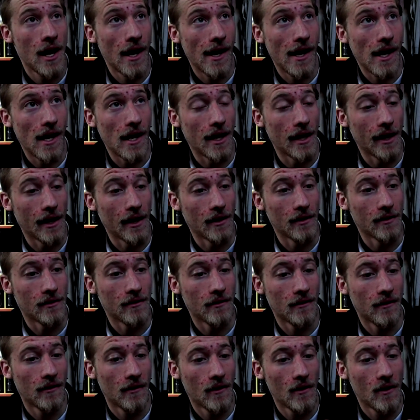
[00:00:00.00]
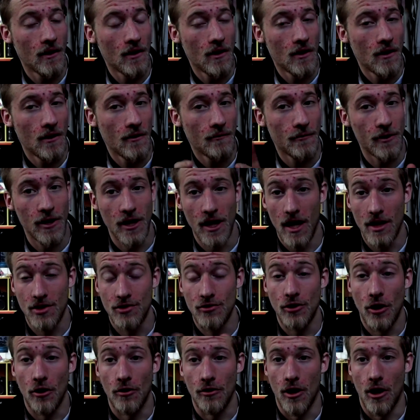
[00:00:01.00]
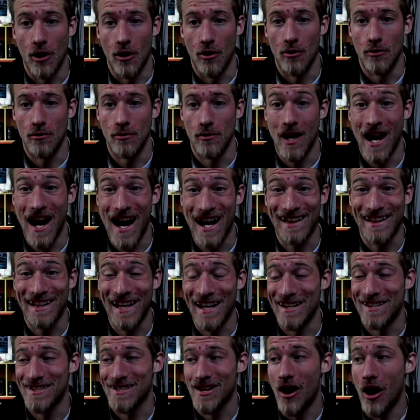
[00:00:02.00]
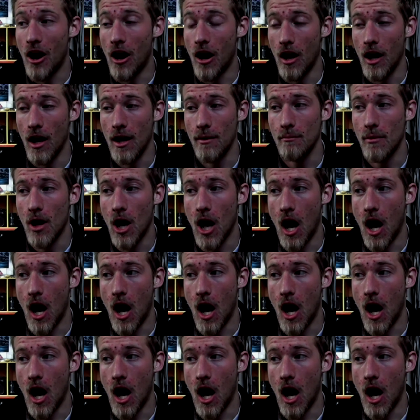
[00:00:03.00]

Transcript: And for you guys who don't know, at that time,